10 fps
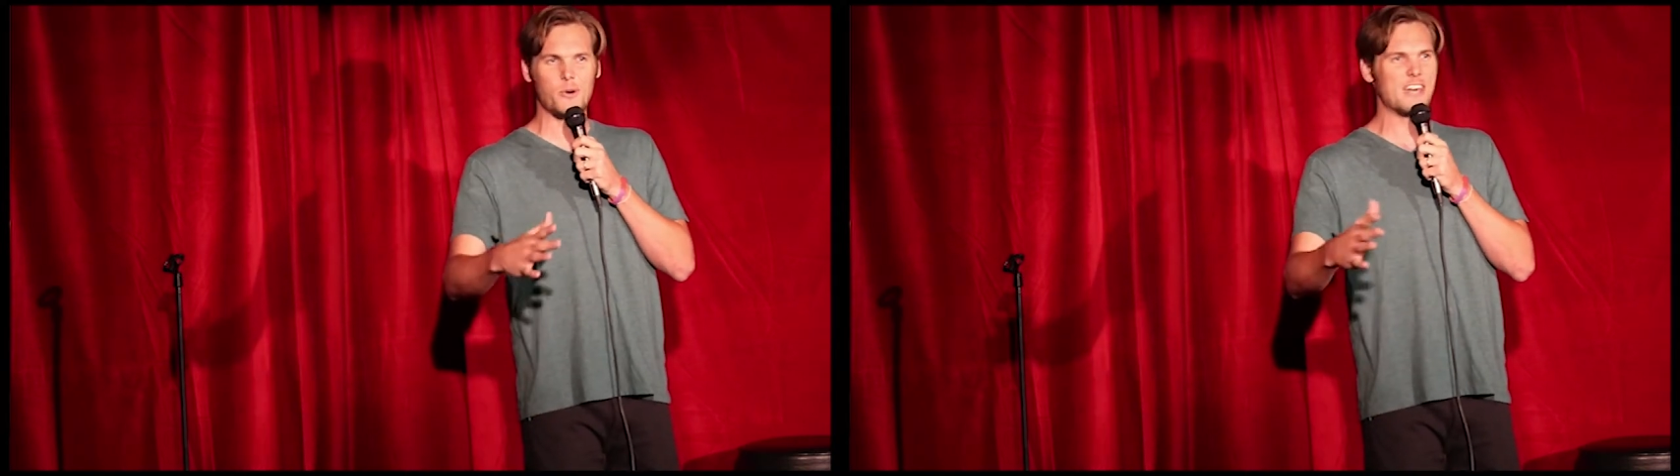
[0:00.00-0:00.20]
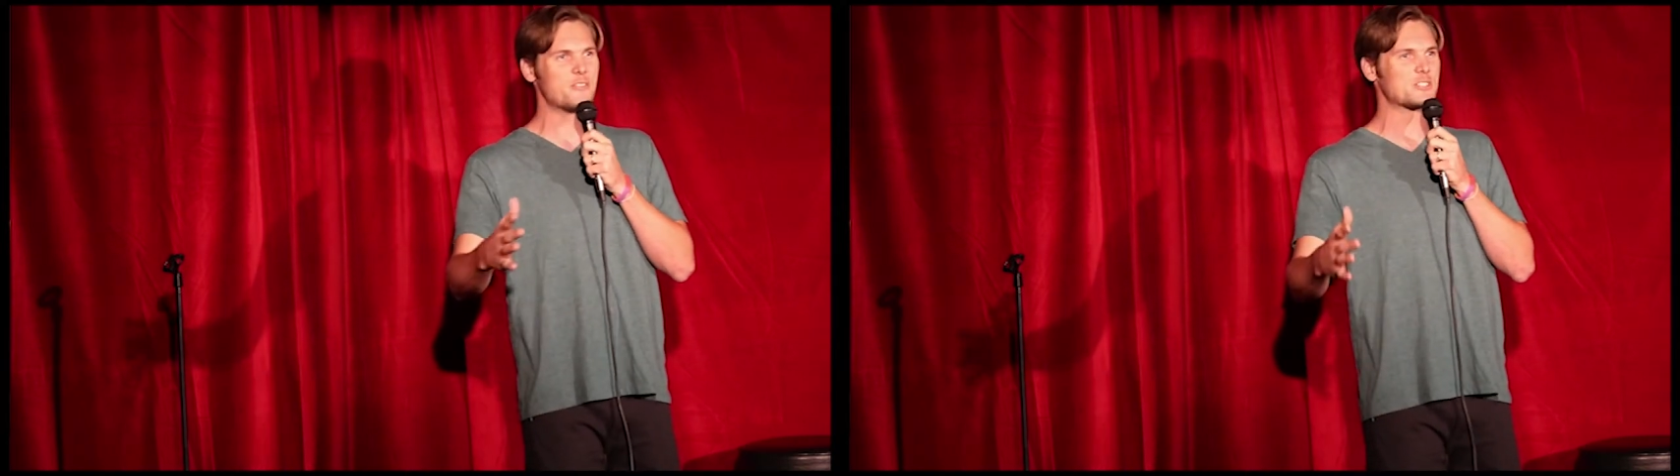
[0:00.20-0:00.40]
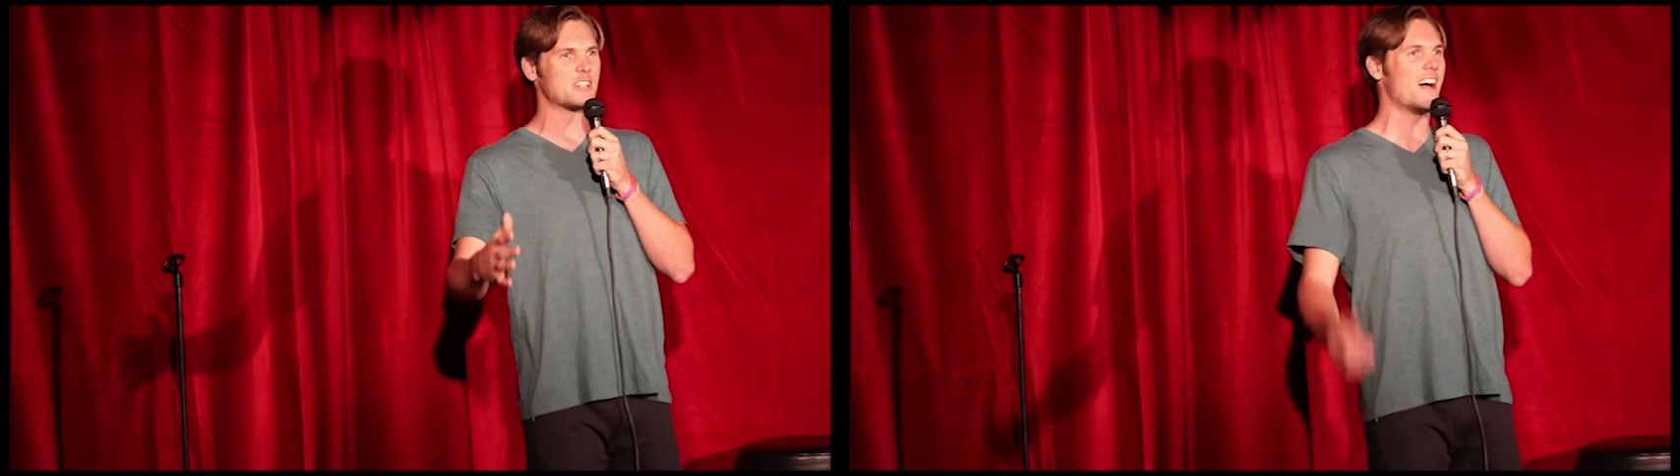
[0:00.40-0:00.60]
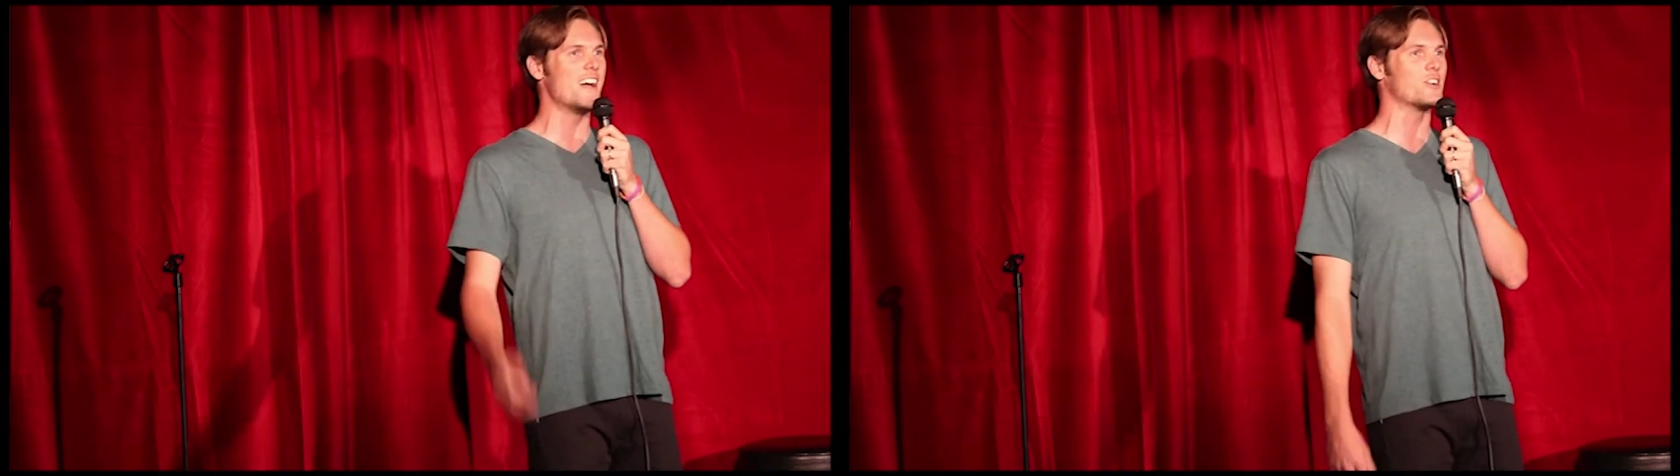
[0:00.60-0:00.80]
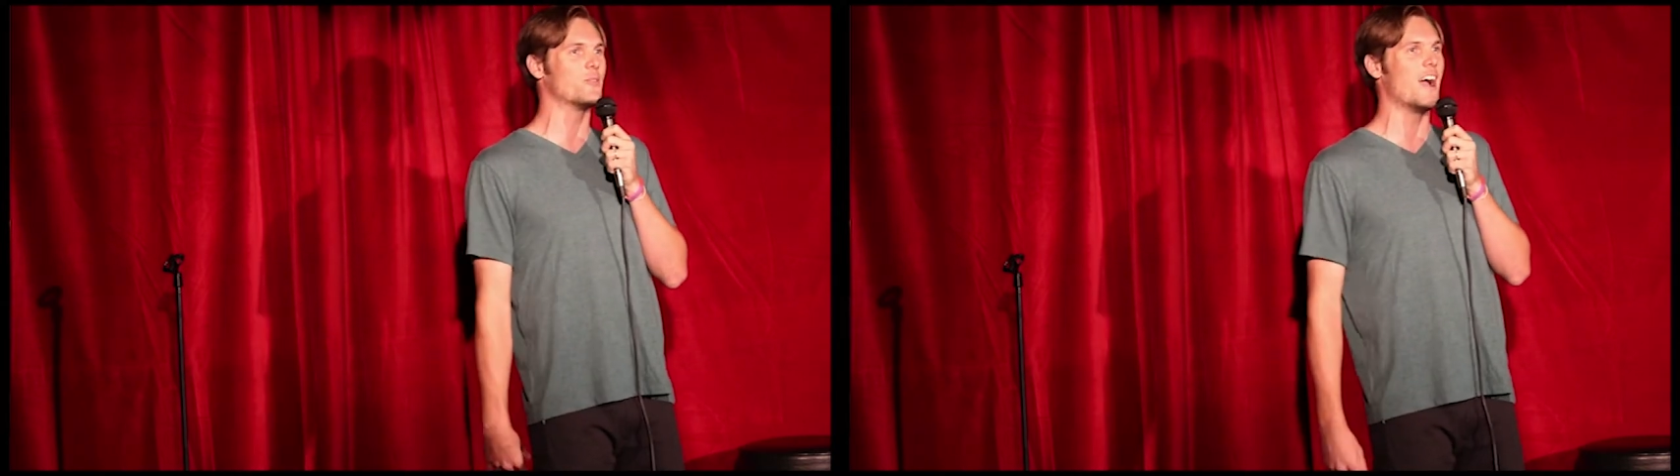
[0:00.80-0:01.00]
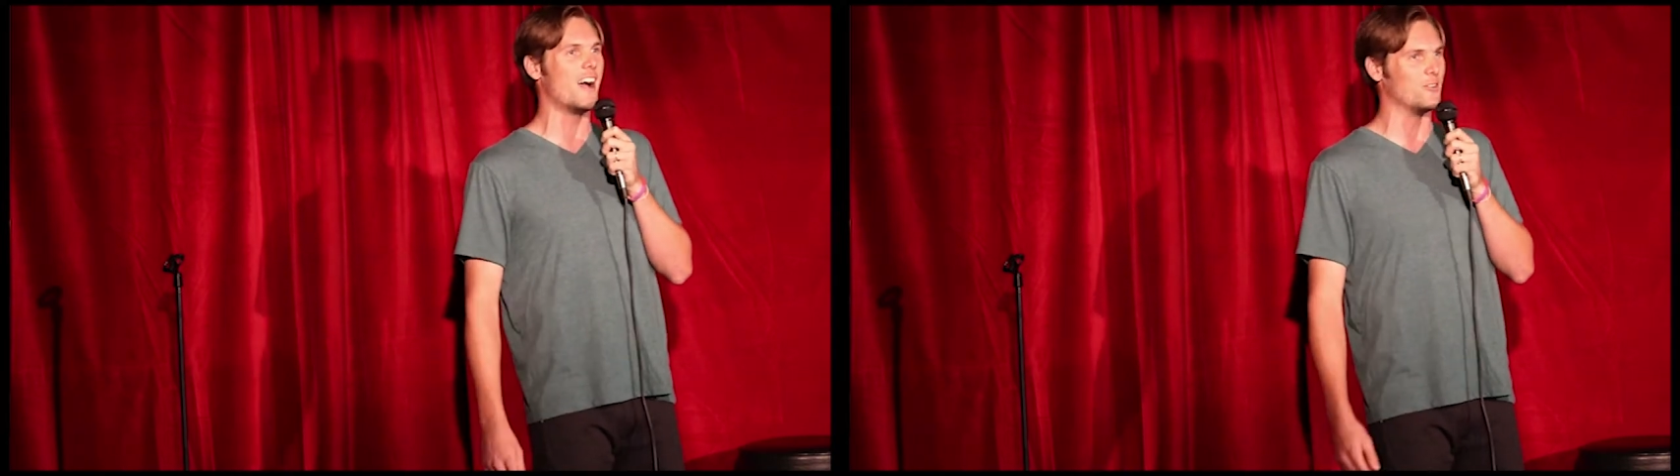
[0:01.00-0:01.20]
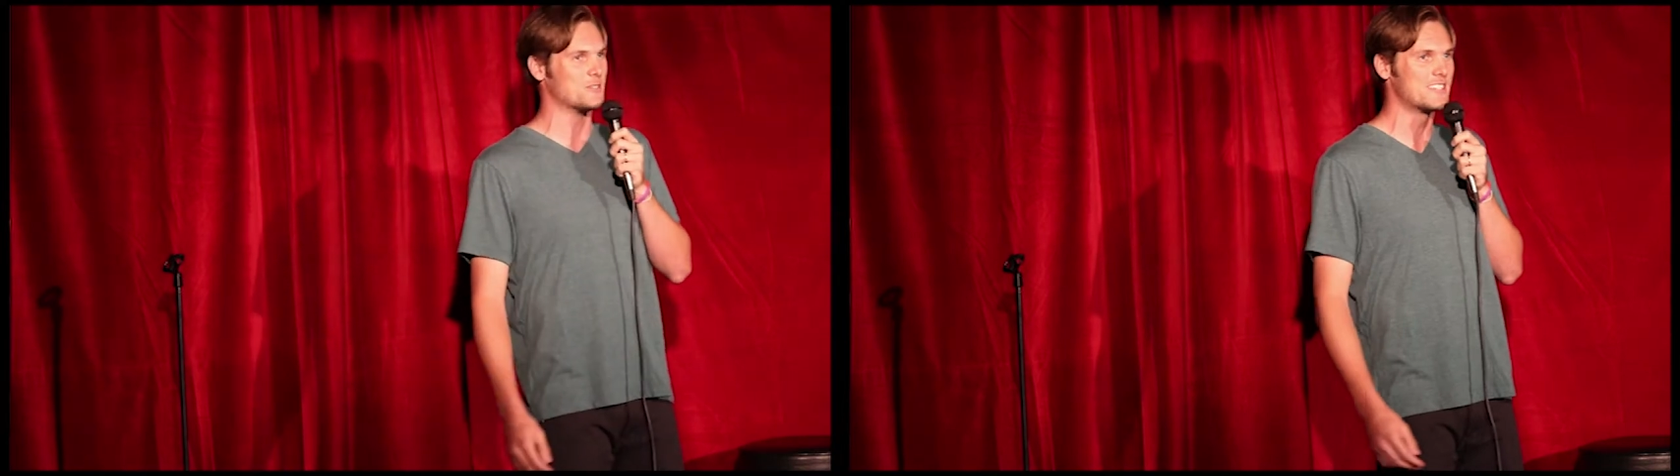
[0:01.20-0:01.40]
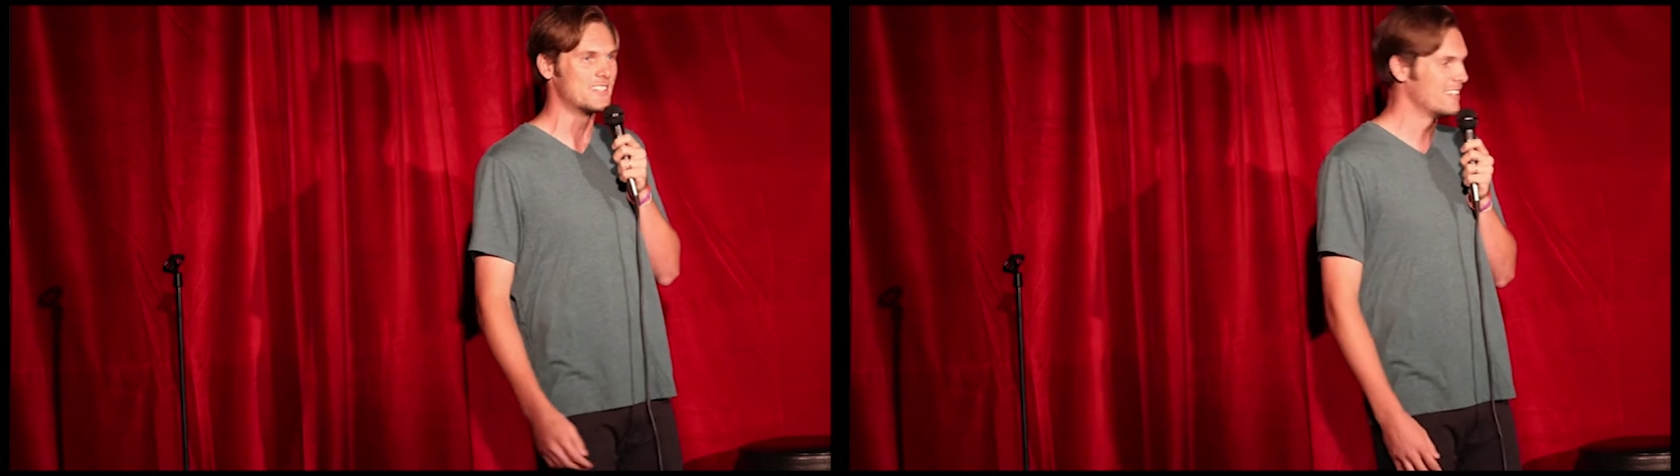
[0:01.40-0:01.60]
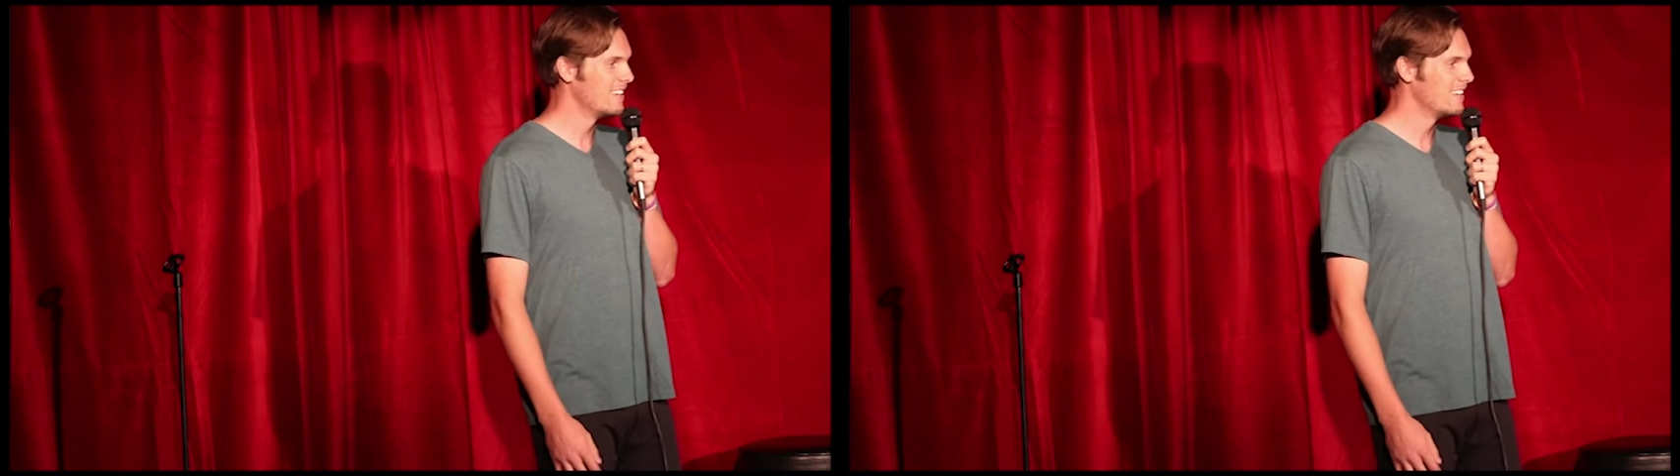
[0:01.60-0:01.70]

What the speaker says: whatever's lying around.